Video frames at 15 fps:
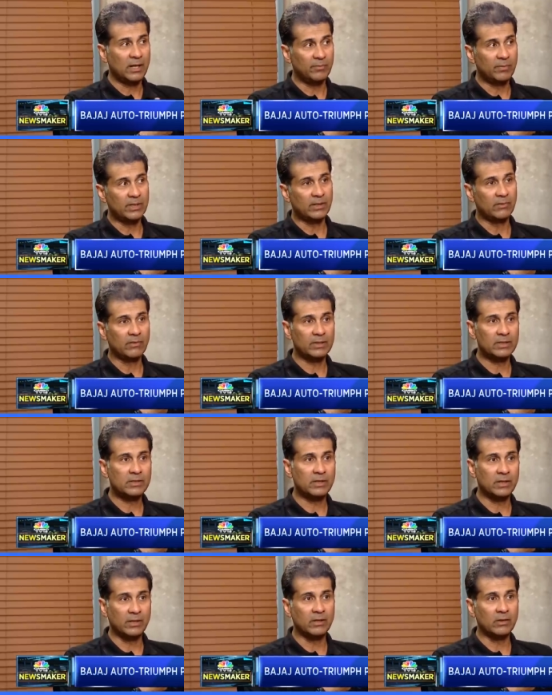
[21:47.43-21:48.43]
have been
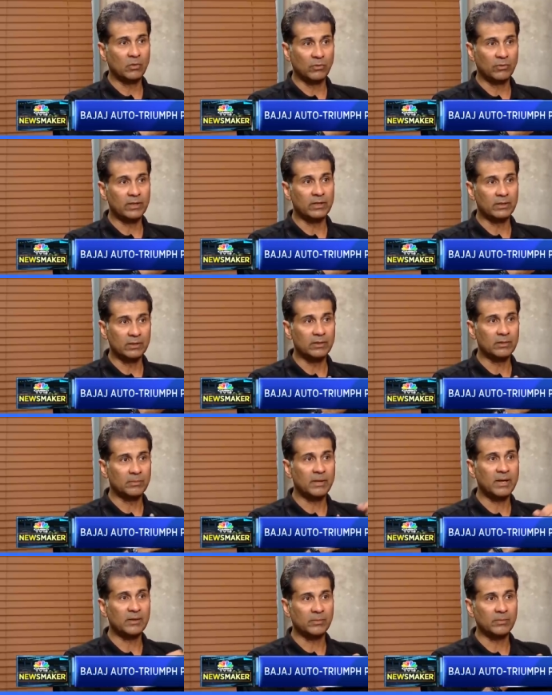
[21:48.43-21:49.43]
invested over here
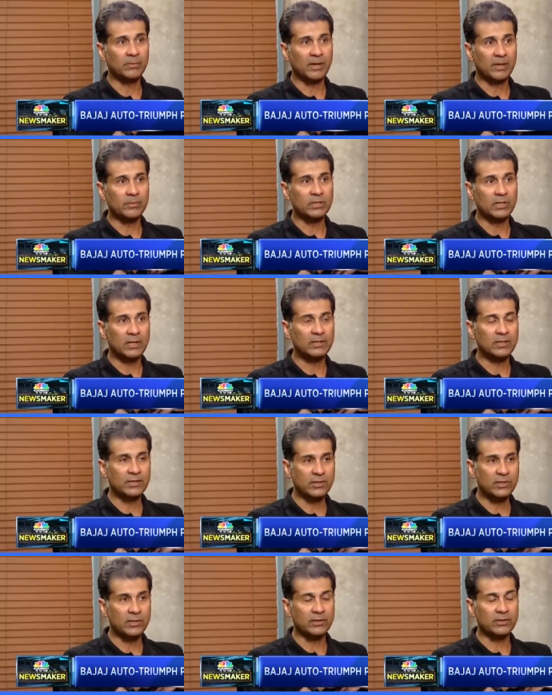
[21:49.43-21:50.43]
by, by Bajaj
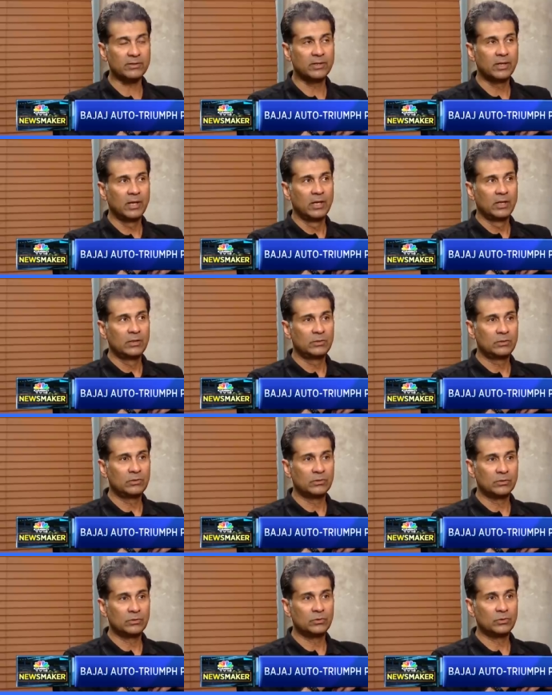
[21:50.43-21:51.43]
engineers. These are ground
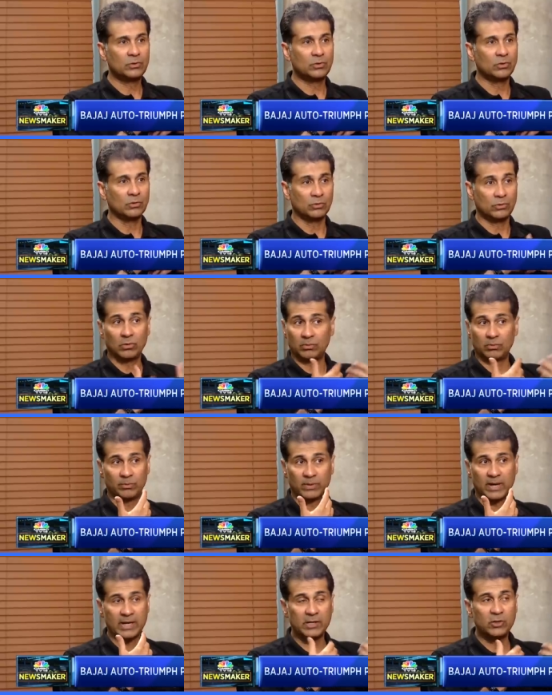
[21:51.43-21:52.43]
up motorcycles. So, so
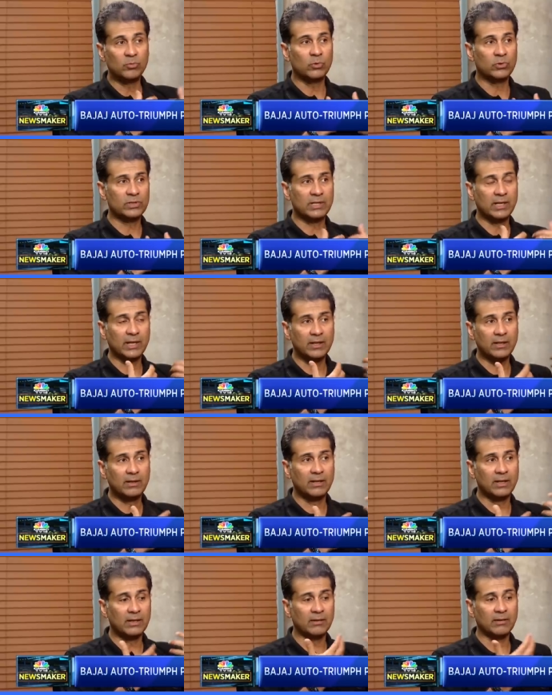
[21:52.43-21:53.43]
brand new
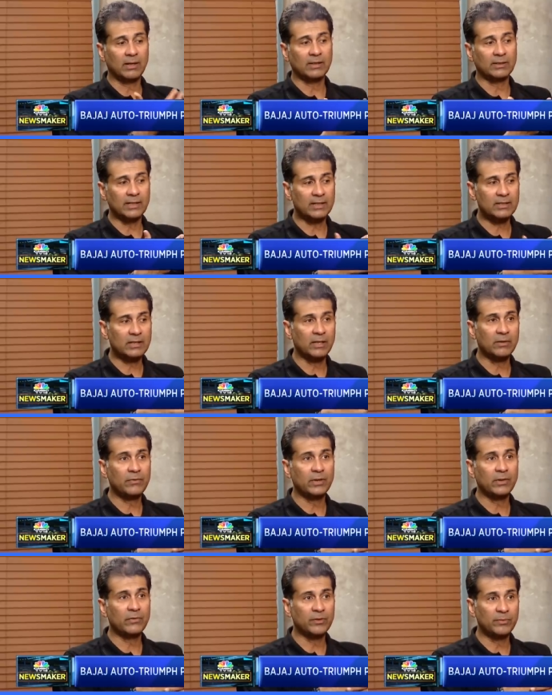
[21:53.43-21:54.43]
motorcycle and, and that's the
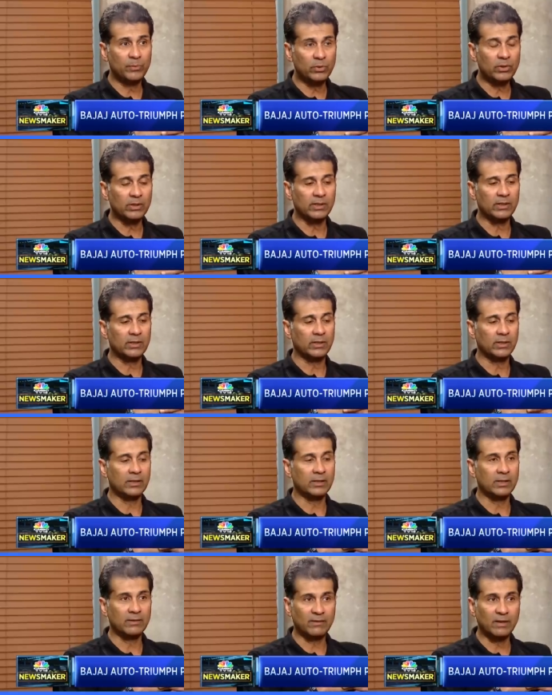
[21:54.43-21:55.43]
effort we put in, in,
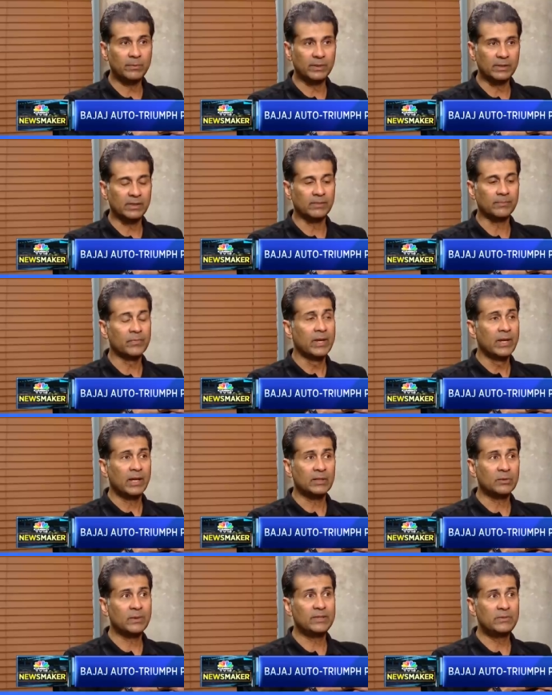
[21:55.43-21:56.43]
in developing them.
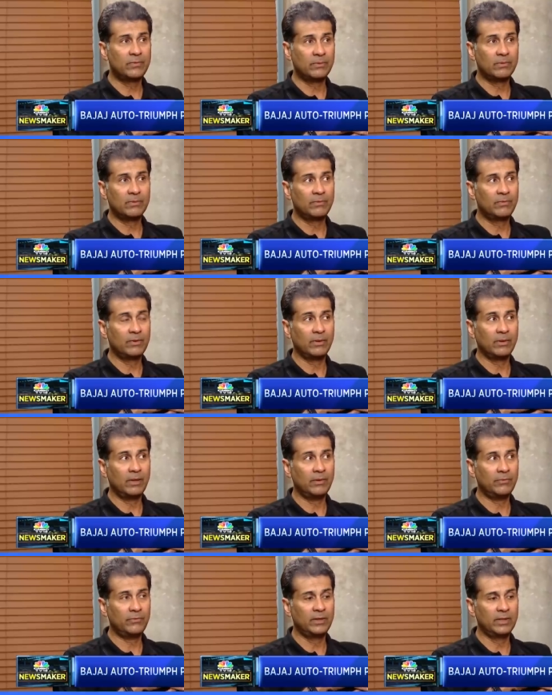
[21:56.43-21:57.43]
Otherwise, we,
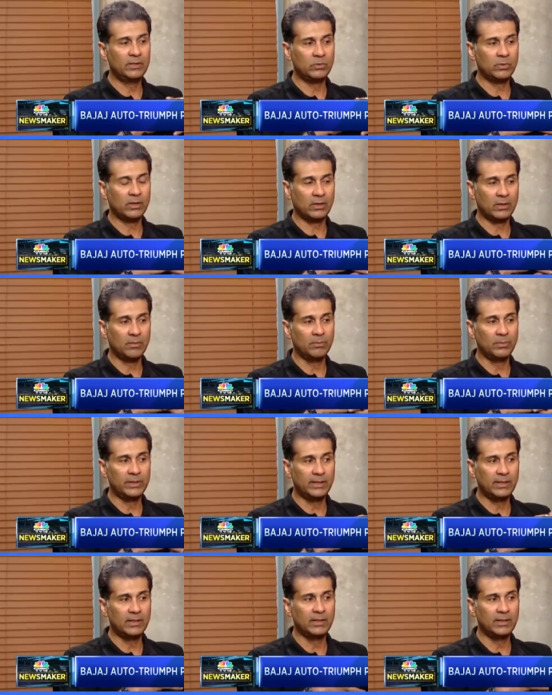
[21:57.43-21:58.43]
if these were
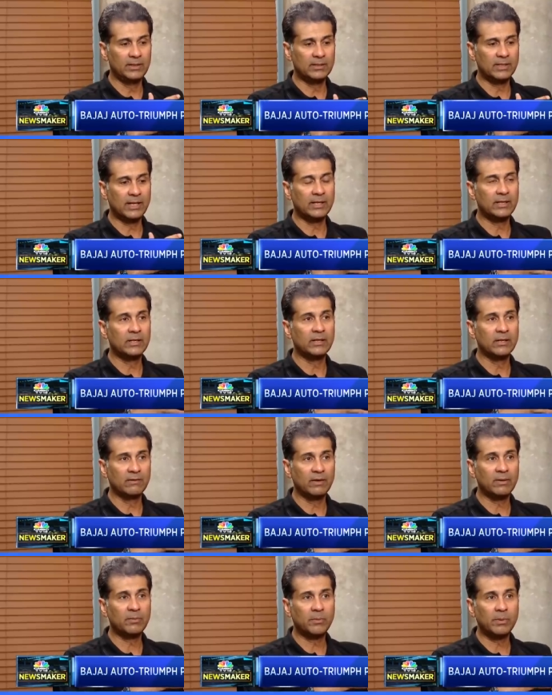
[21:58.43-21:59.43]
completely designed and
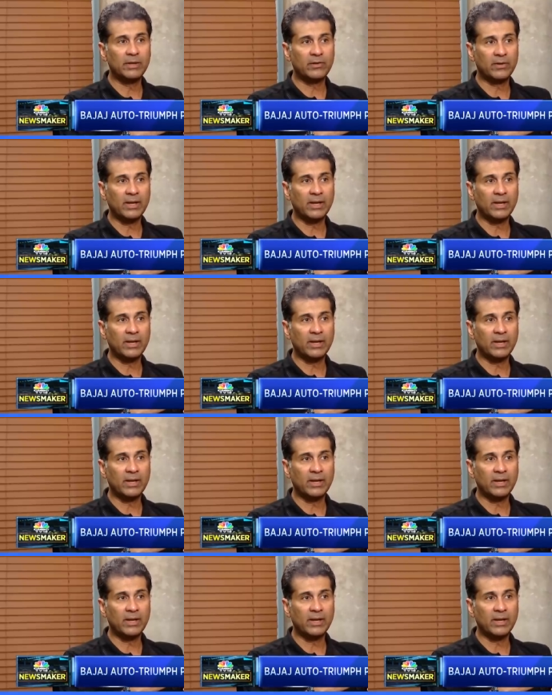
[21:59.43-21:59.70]
developed by